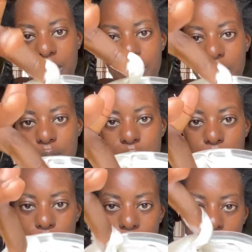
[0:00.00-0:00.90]
very
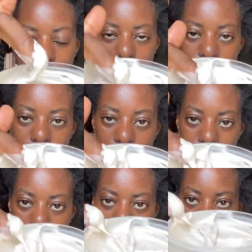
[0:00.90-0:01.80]
smooth, as you
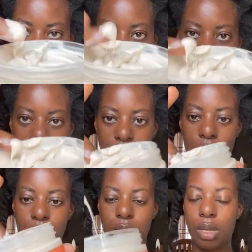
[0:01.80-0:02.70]
guys can see.
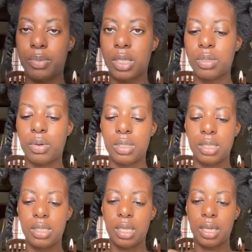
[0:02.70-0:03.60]
So I'm just going
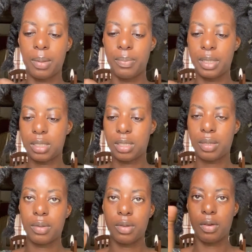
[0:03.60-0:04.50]
to take a bit
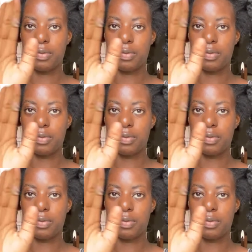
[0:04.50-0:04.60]
of